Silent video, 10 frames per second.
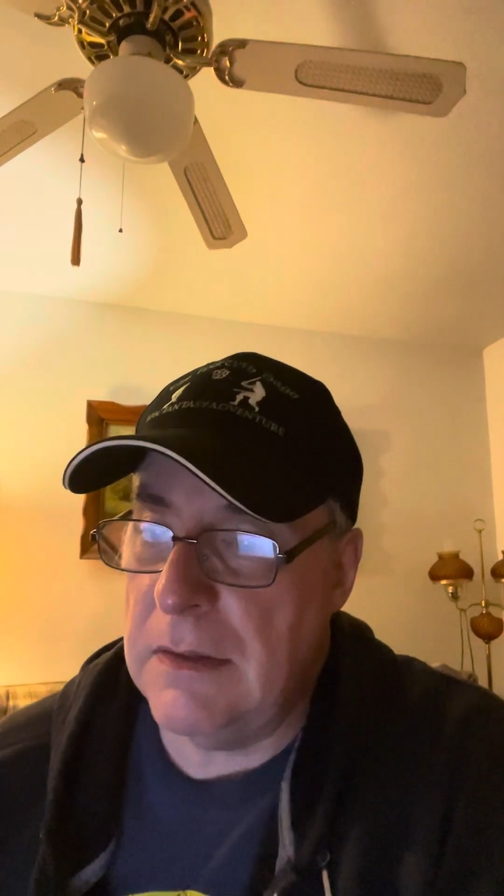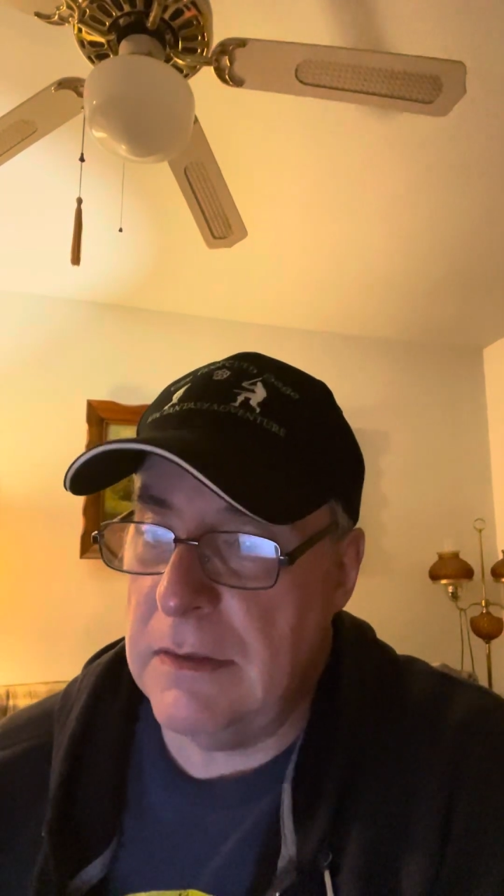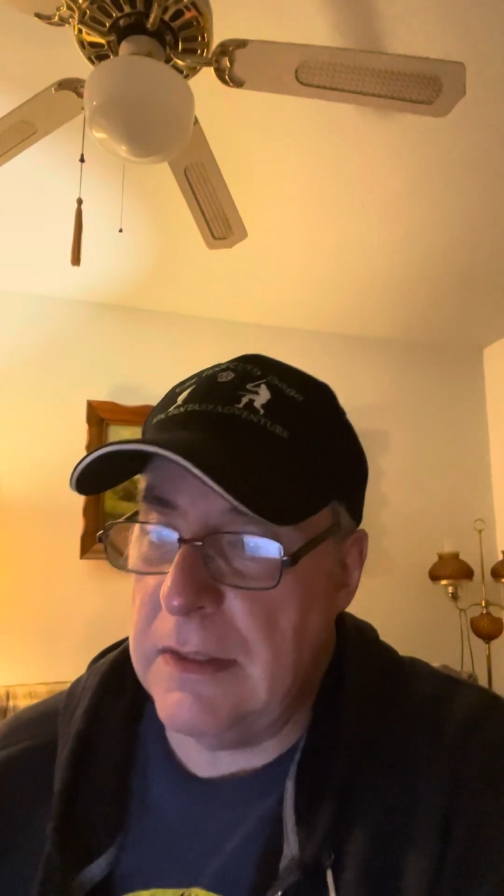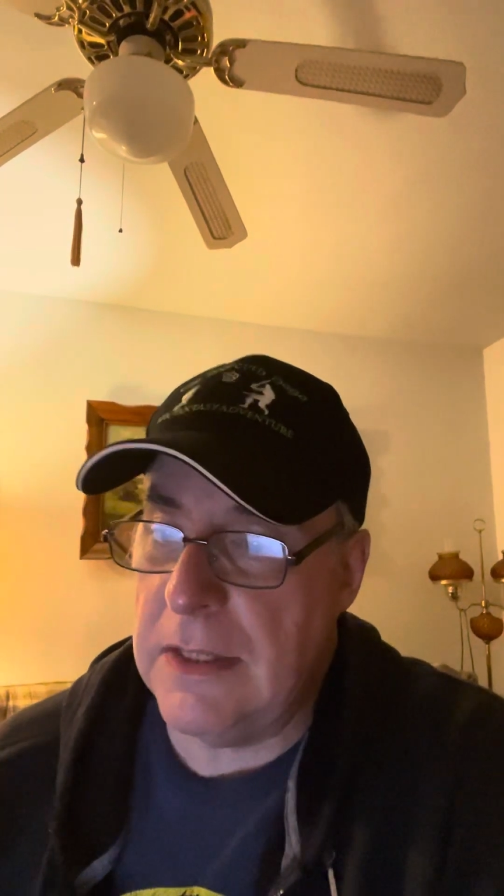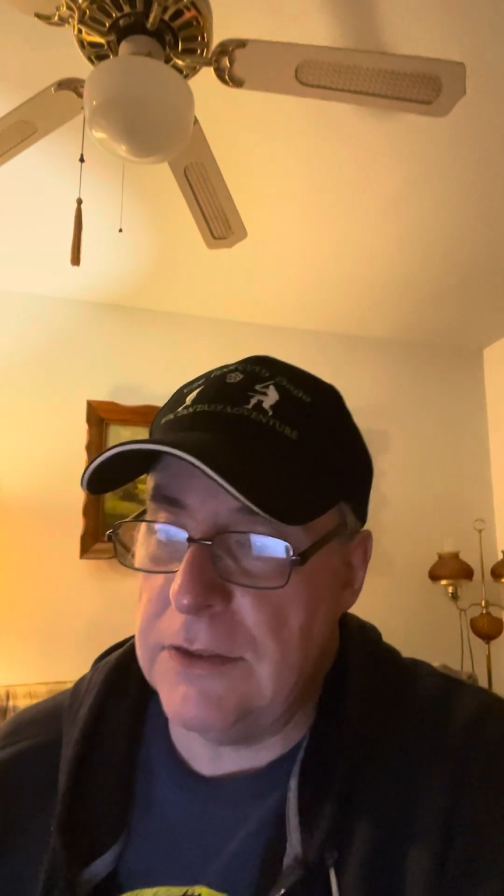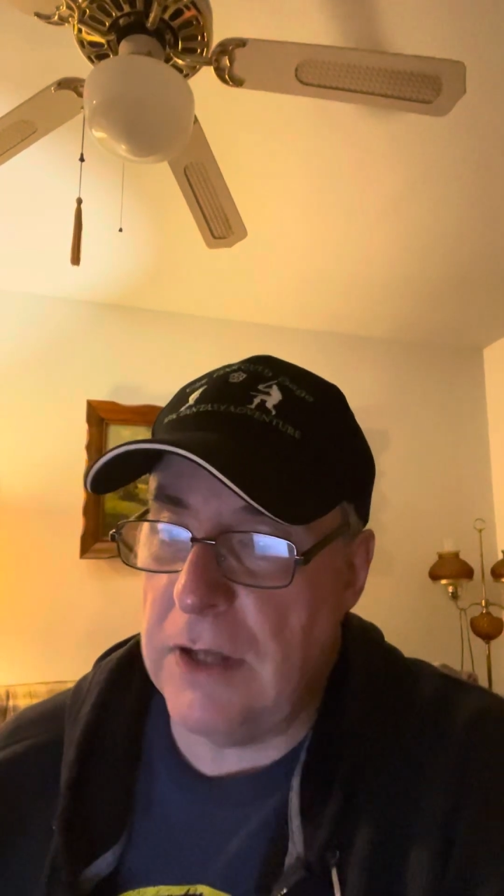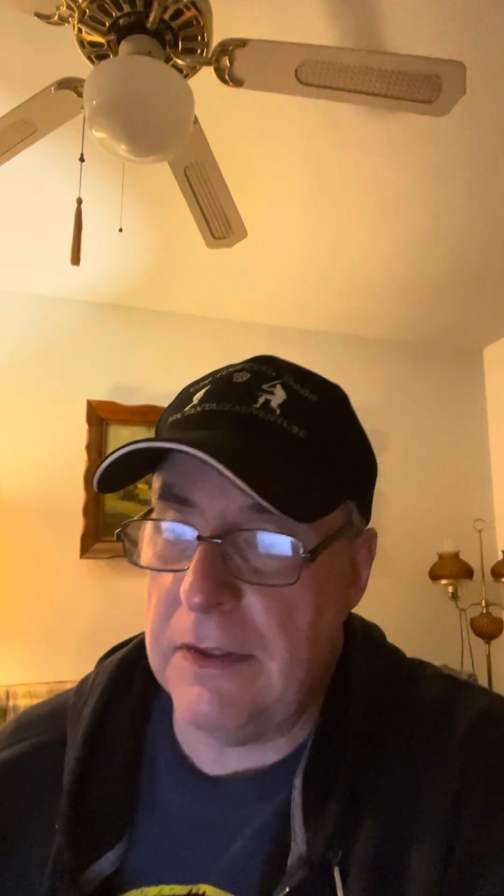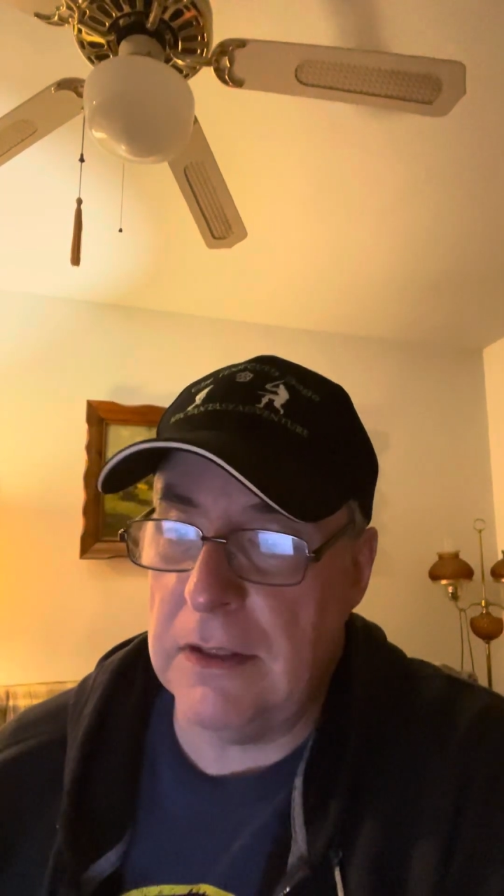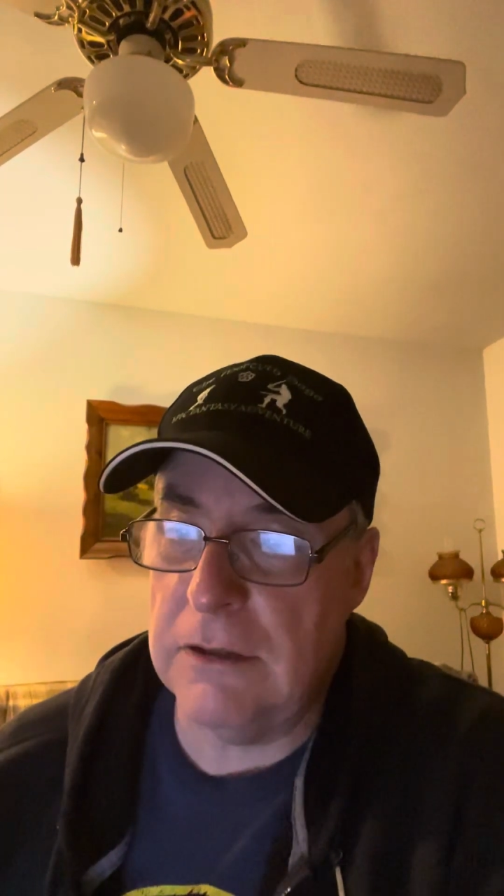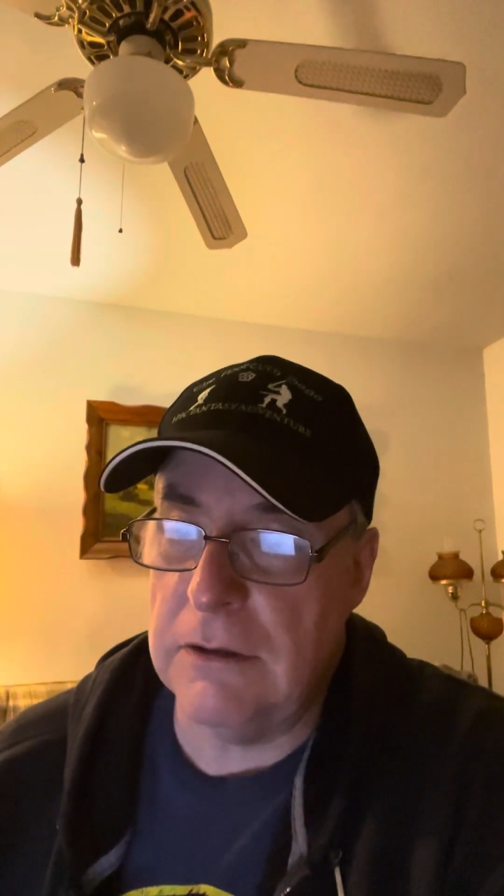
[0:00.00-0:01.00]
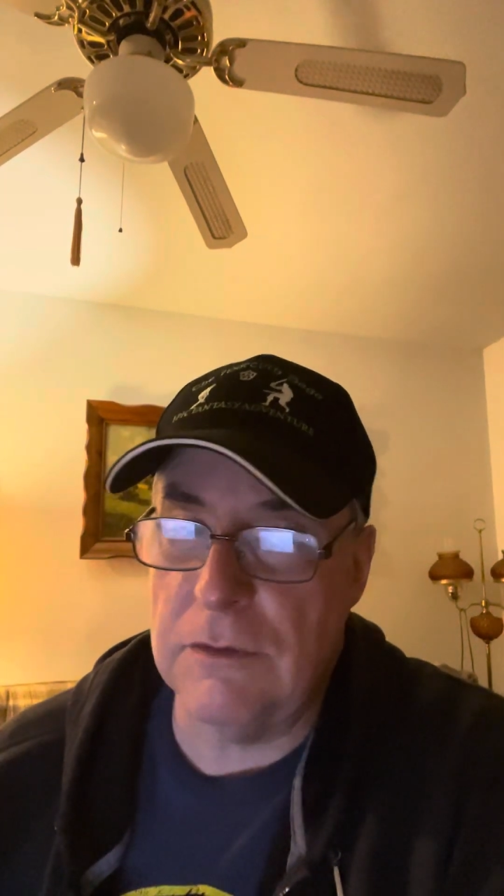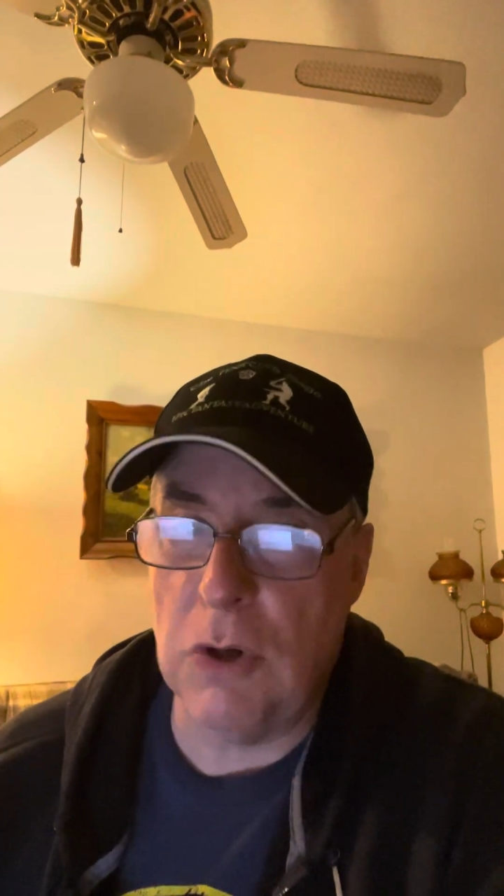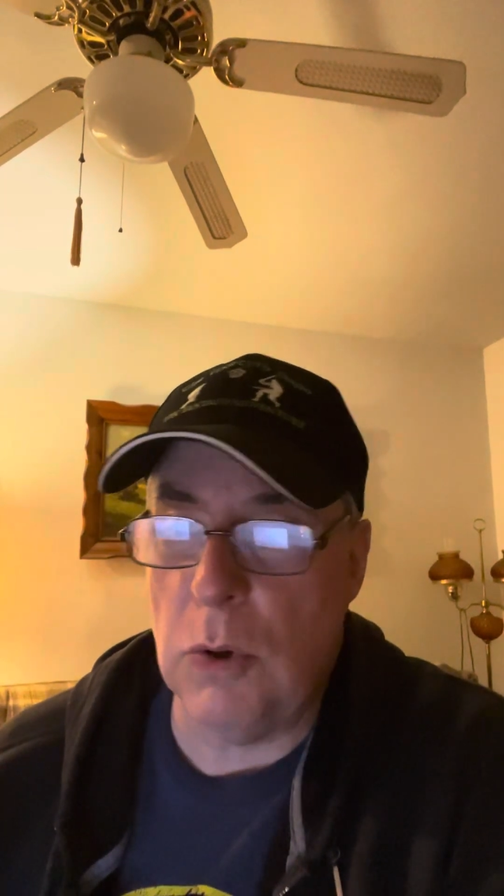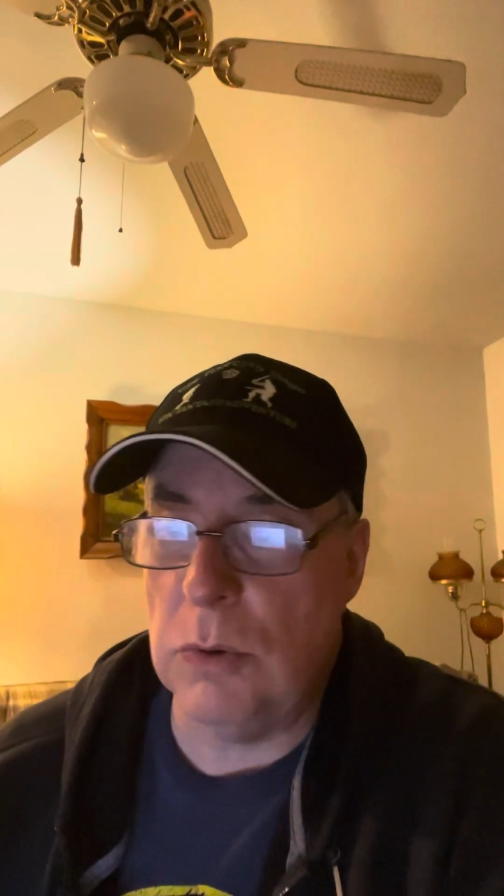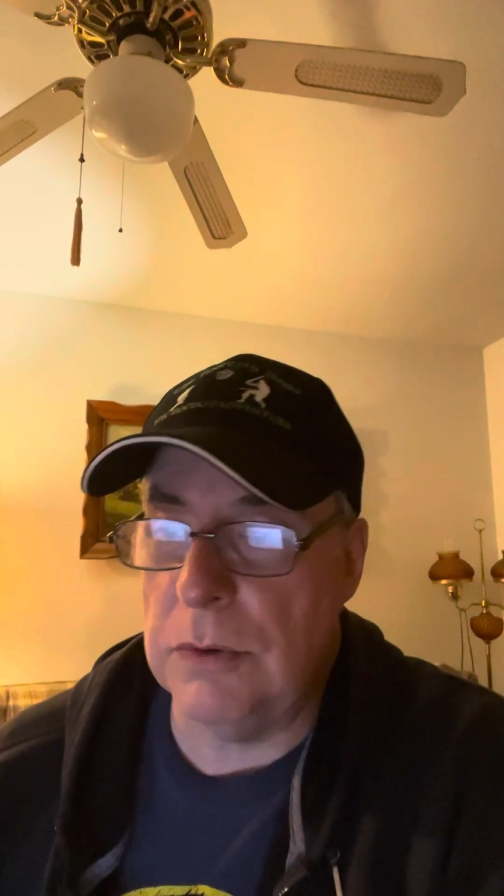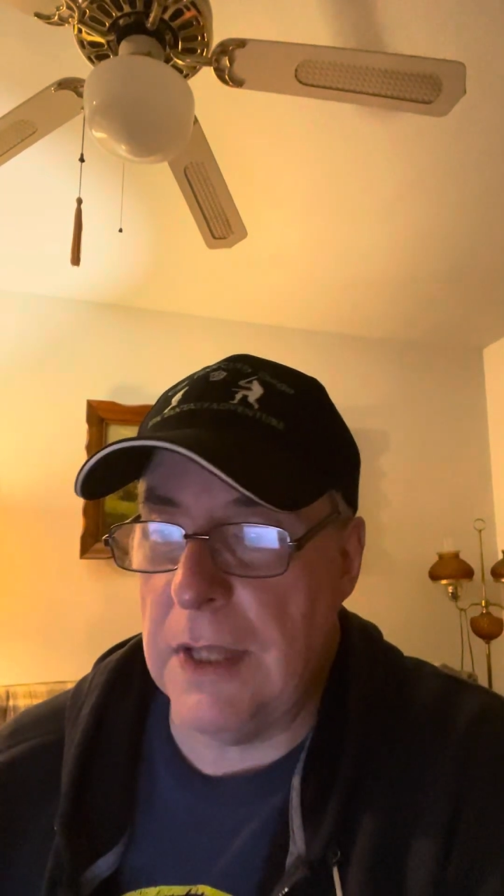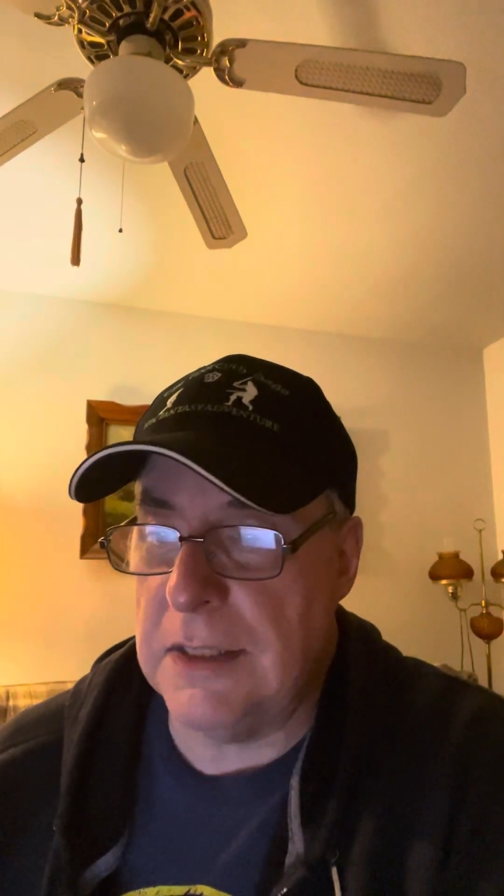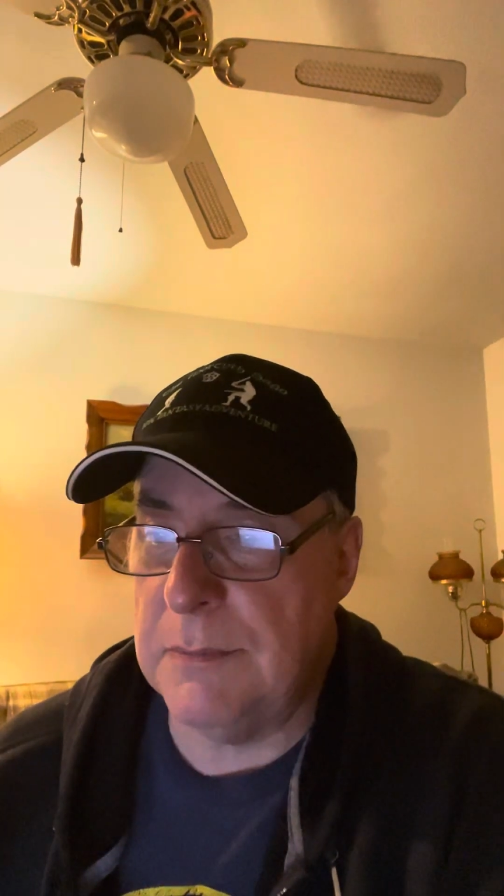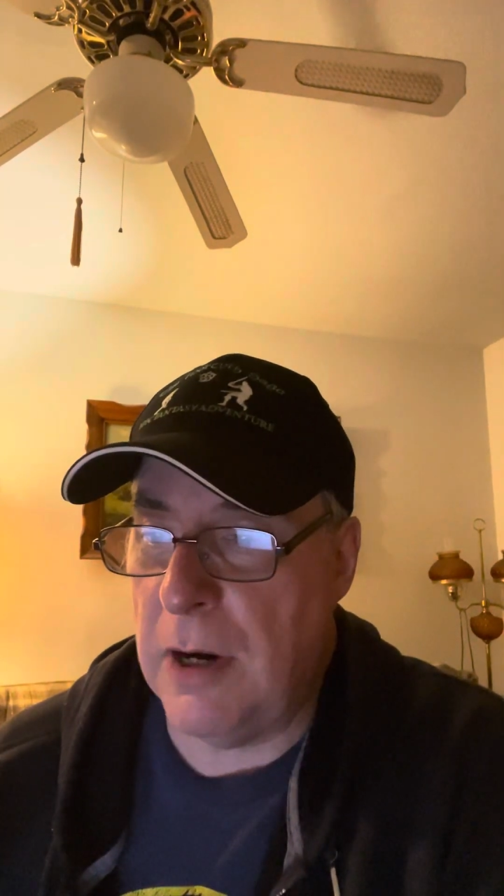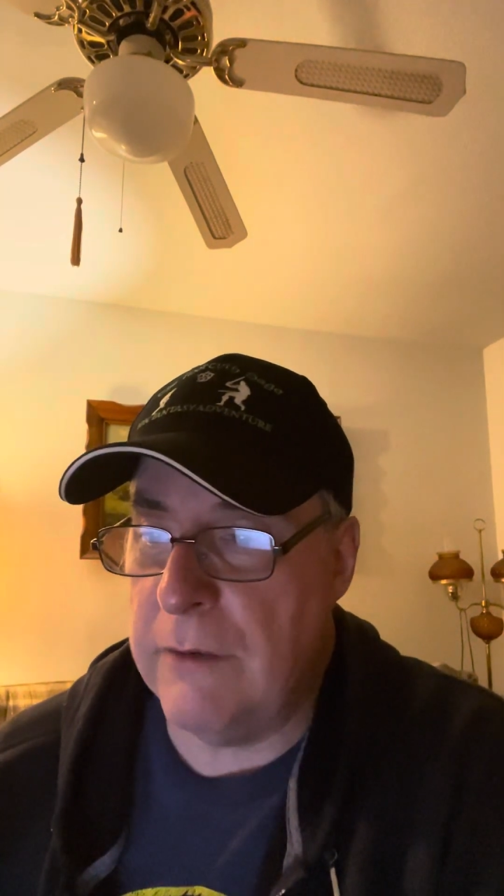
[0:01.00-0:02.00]
Then they saw the glitter of gold as
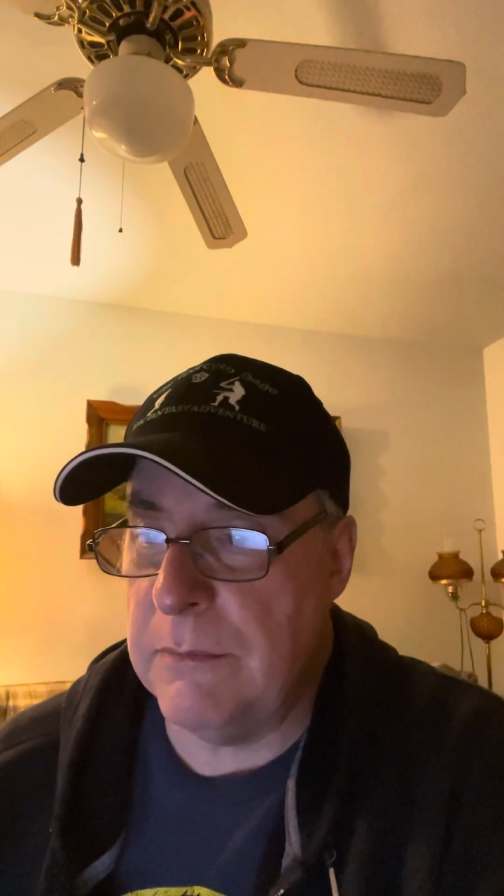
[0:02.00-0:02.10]
Bart